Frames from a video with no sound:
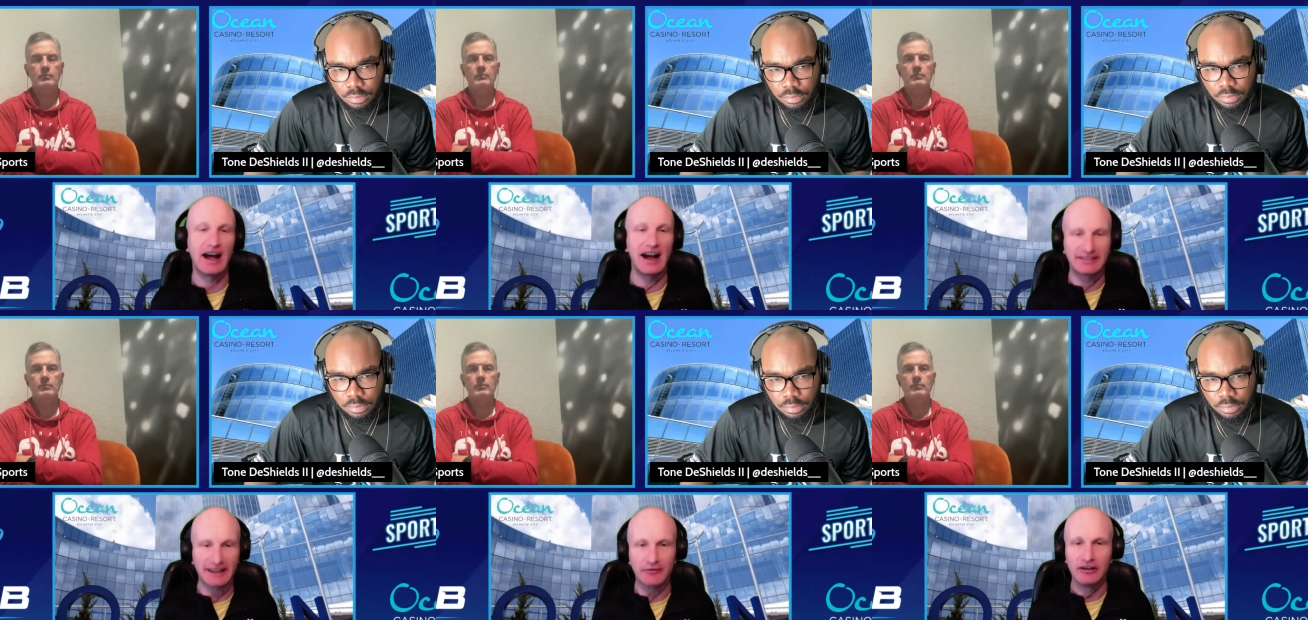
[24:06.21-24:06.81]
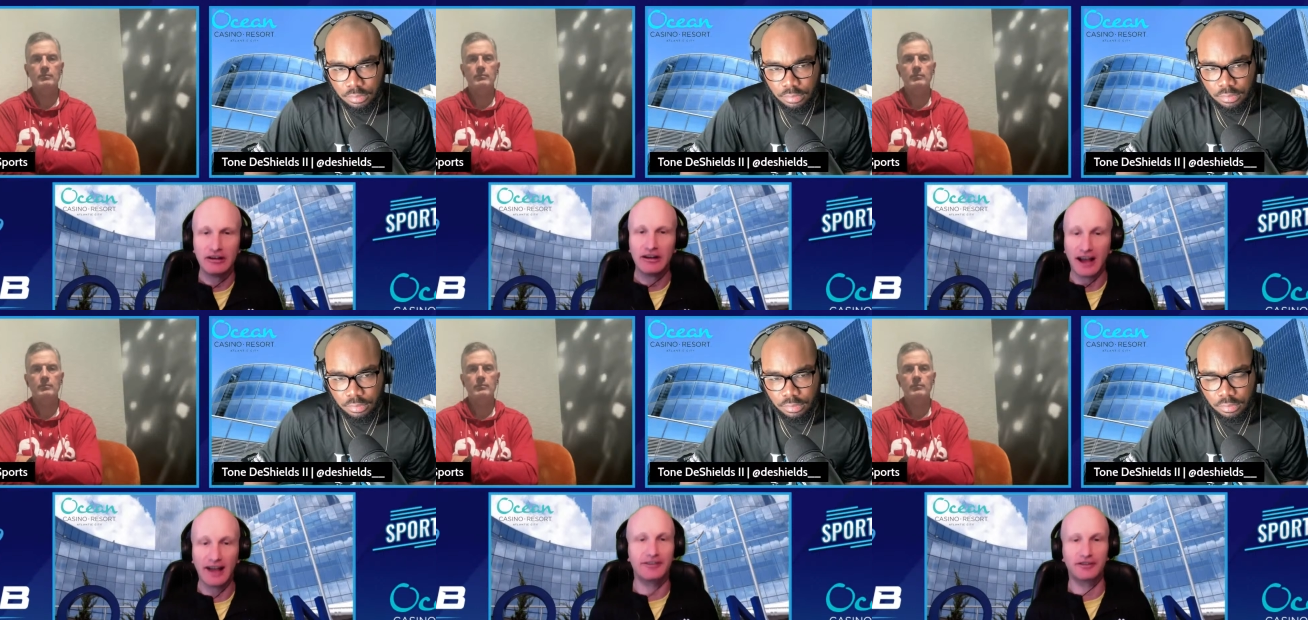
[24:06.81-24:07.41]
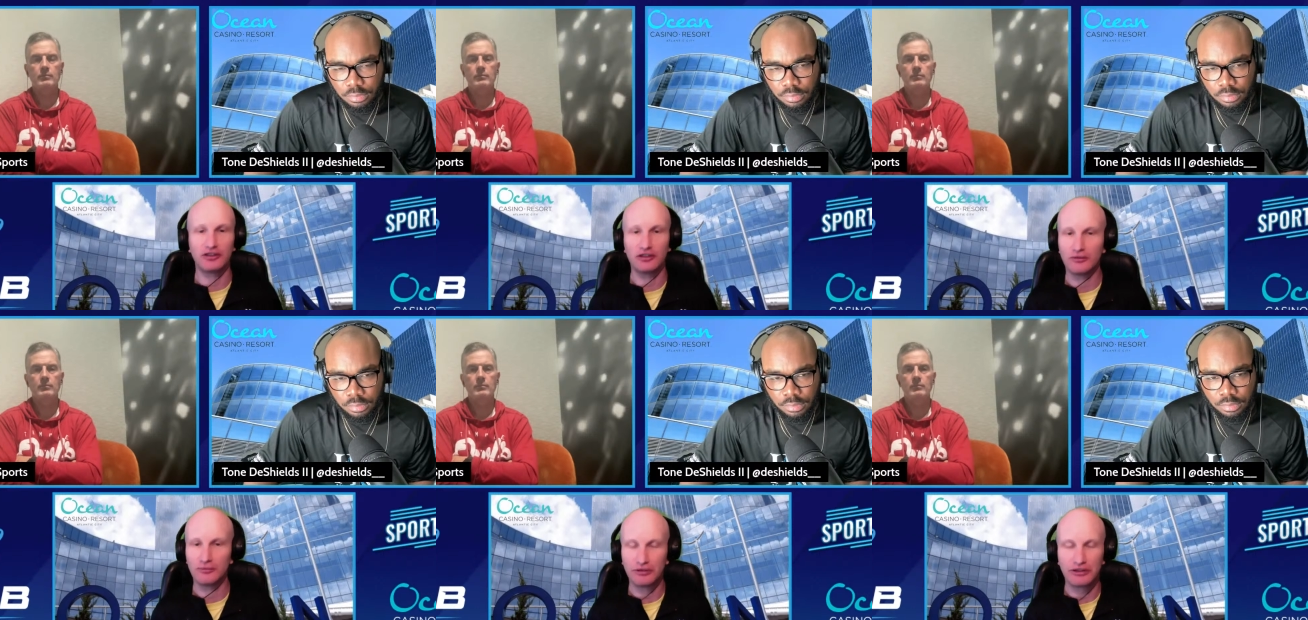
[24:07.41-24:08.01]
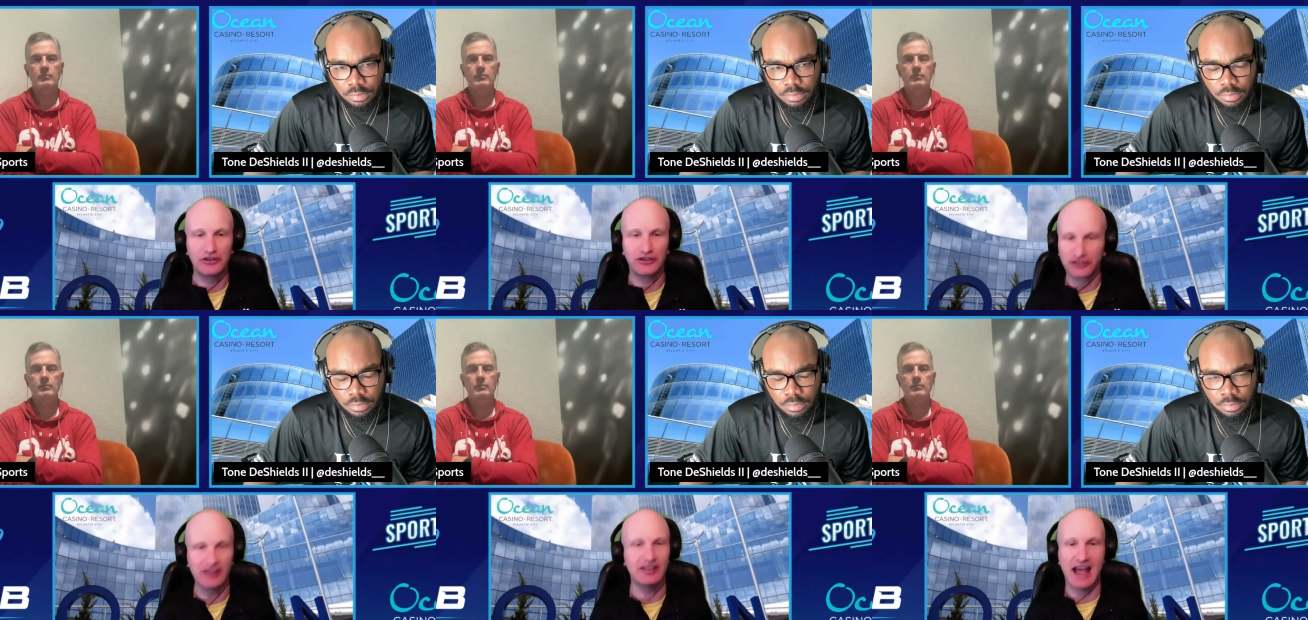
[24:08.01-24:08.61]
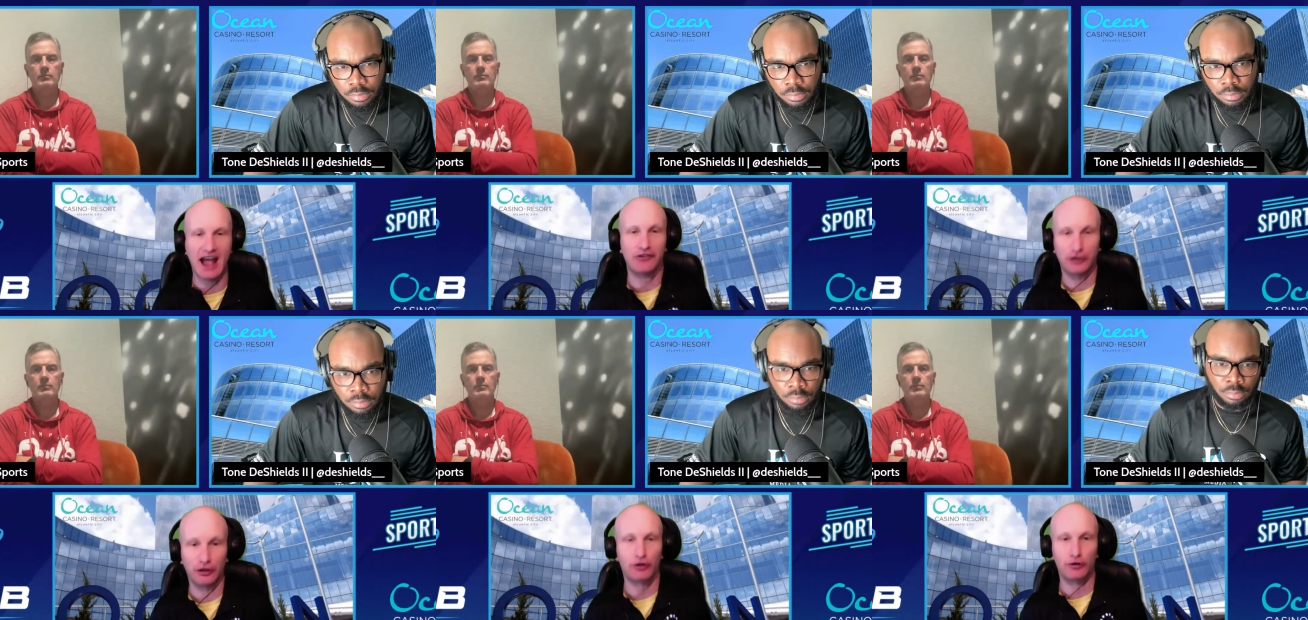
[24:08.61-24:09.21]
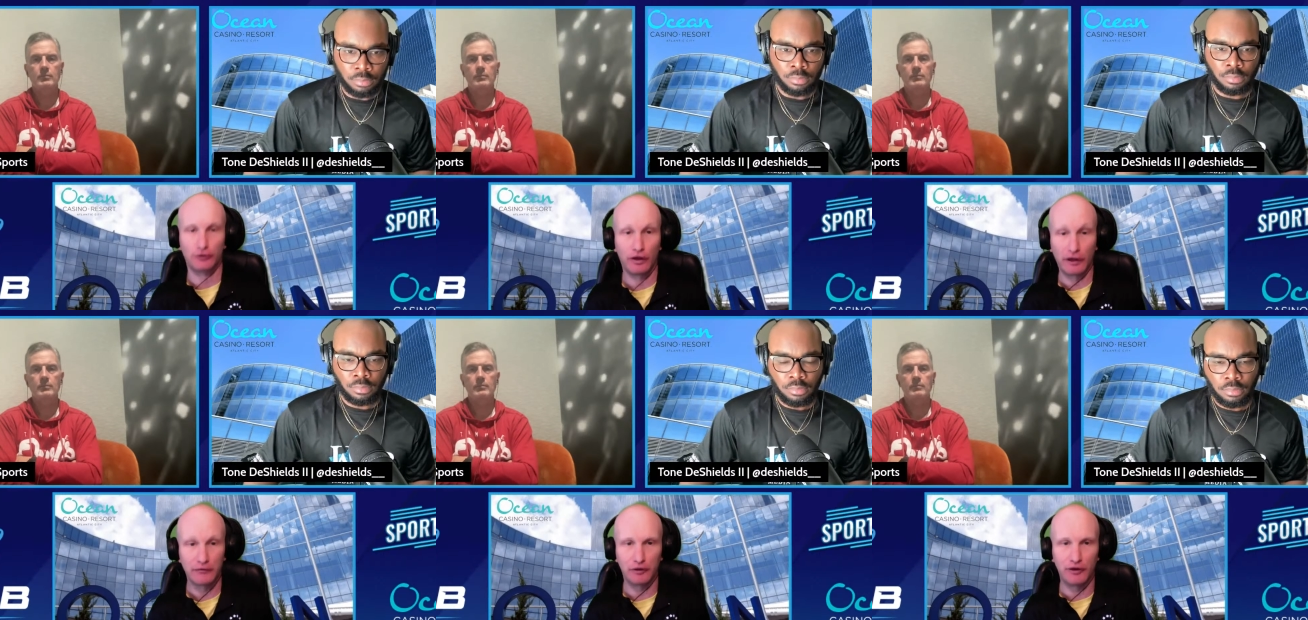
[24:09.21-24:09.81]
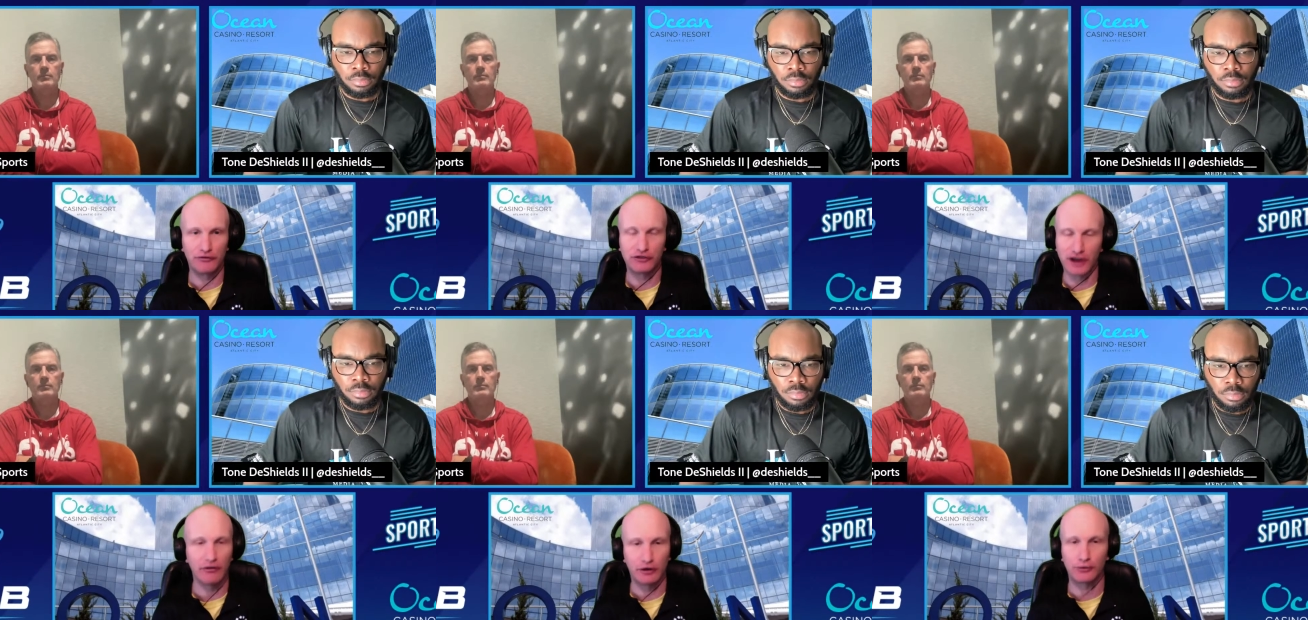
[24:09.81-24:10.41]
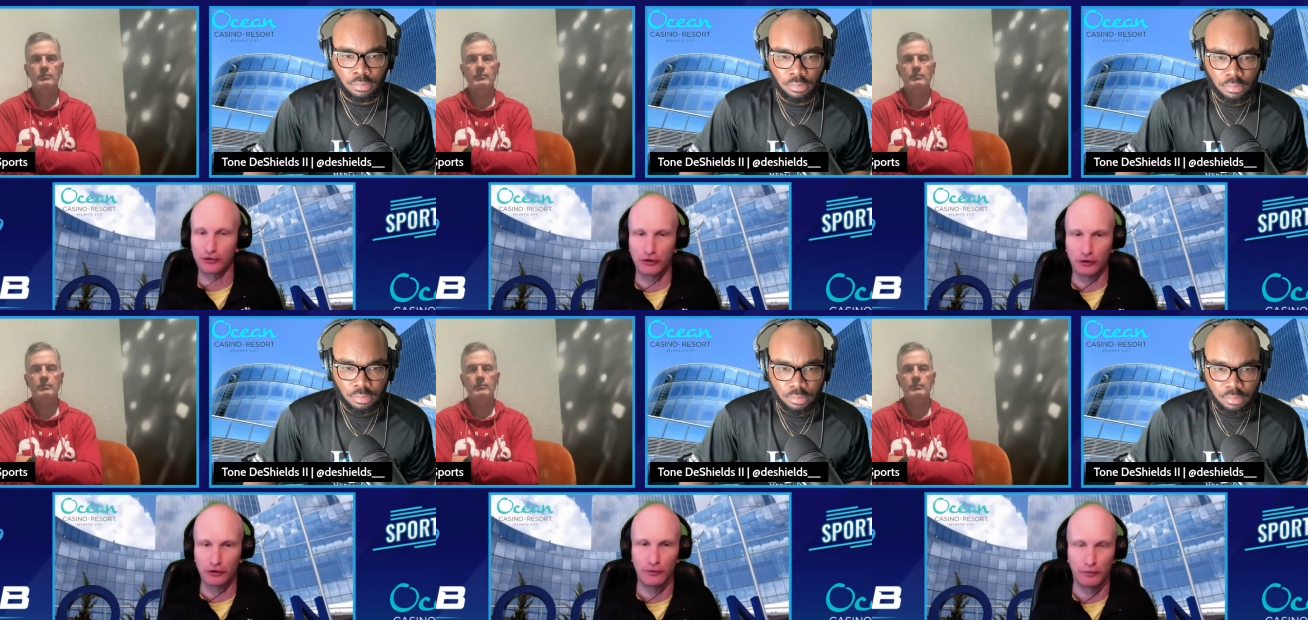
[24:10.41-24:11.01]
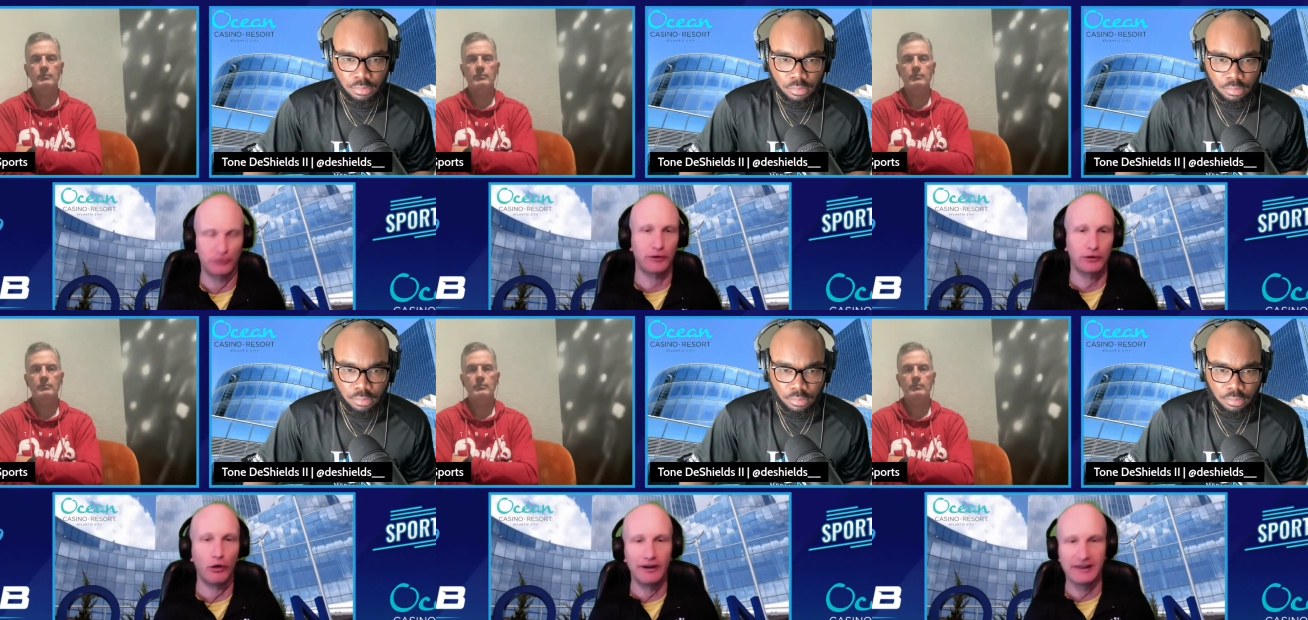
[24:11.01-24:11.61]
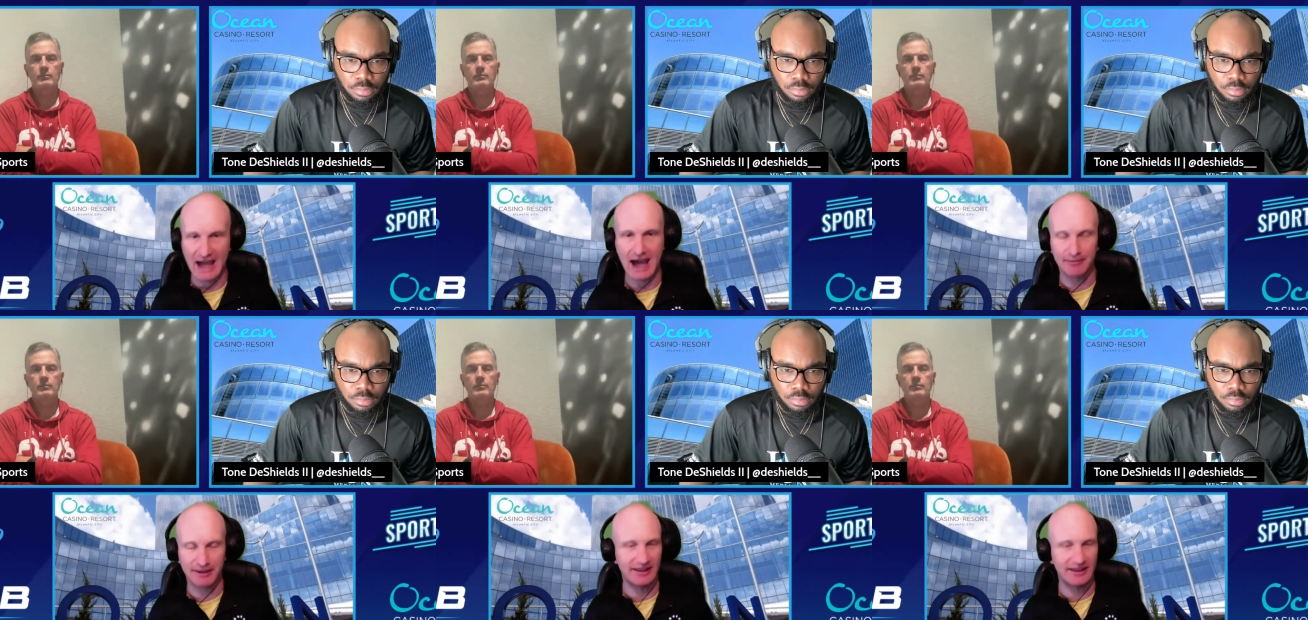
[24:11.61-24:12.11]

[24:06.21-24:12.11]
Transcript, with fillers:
Speaker 1: I think as this city has to learn to live with Jalen Hurts' turnovers. They're going to happen.